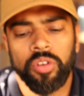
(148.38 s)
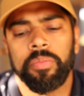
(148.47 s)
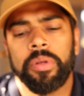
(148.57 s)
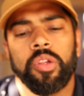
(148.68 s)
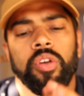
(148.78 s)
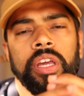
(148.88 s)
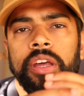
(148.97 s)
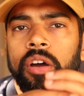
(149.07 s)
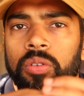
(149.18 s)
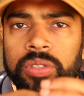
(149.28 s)
could be looking
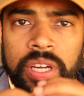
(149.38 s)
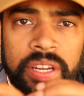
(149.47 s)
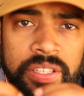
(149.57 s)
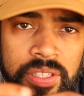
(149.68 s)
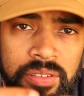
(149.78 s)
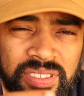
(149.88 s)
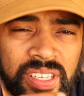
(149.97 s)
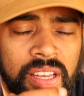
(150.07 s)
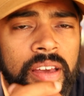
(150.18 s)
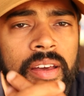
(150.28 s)
at alternatives.
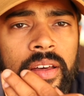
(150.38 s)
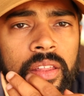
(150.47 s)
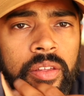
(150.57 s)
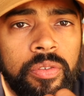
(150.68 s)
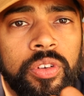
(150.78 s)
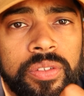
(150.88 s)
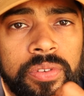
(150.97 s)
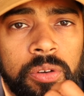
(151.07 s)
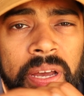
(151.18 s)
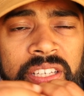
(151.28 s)
The
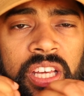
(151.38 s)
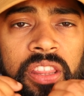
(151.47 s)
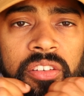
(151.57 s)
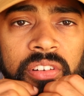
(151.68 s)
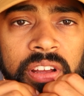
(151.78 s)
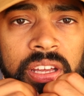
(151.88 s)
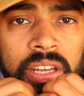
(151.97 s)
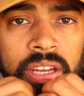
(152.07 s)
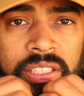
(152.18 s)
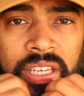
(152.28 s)
Fujifilm X-T3
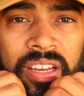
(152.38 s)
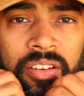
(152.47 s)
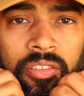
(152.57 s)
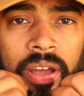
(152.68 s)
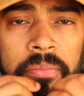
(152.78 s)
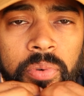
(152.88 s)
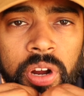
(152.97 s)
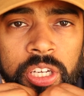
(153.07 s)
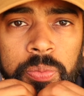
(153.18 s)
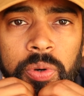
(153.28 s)
is a great
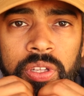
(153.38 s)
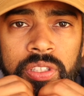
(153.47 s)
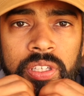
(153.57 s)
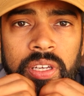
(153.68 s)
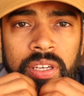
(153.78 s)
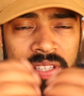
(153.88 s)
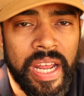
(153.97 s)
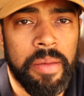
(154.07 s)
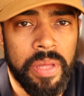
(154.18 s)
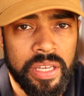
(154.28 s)
price point. It's an
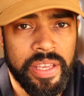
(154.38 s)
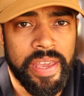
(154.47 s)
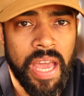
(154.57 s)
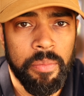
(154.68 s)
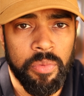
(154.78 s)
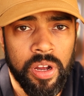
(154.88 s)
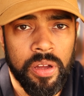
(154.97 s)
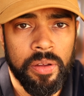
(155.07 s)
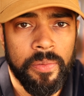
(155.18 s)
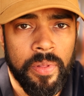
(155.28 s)
APS-C
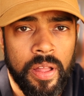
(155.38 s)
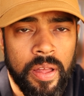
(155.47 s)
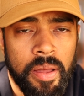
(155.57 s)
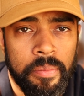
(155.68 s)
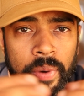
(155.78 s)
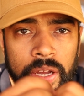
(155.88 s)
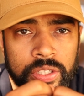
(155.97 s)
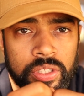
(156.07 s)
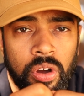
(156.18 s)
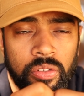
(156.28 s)
camera, but
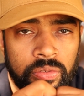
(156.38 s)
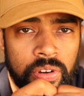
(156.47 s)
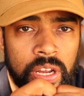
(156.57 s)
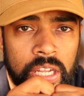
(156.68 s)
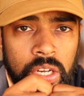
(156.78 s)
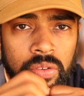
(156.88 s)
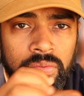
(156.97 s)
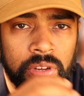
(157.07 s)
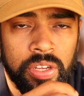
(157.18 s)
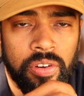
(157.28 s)
it's got really good
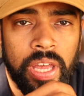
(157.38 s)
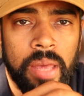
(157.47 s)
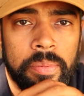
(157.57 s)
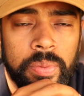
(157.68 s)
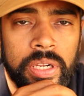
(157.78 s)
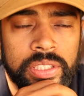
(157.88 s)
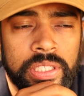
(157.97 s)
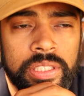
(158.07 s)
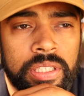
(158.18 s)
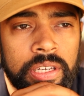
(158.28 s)
video
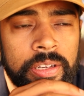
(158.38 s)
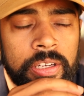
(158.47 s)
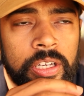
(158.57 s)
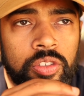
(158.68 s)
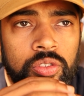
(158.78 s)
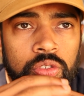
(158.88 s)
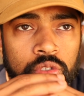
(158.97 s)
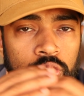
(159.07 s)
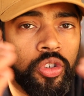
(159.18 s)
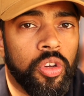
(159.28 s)
capabilities. So
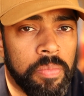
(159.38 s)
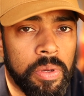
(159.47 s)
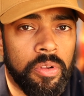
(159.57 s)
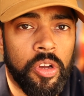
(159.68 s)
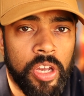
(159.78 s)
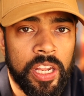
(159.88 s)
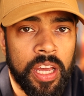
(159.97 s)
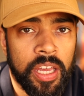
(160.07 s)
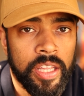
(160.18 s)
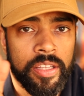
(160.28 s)
you could be looking
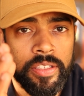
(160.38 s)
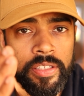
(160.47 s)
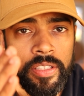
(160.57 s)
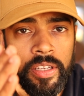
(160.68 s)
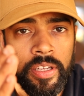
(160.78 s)
at it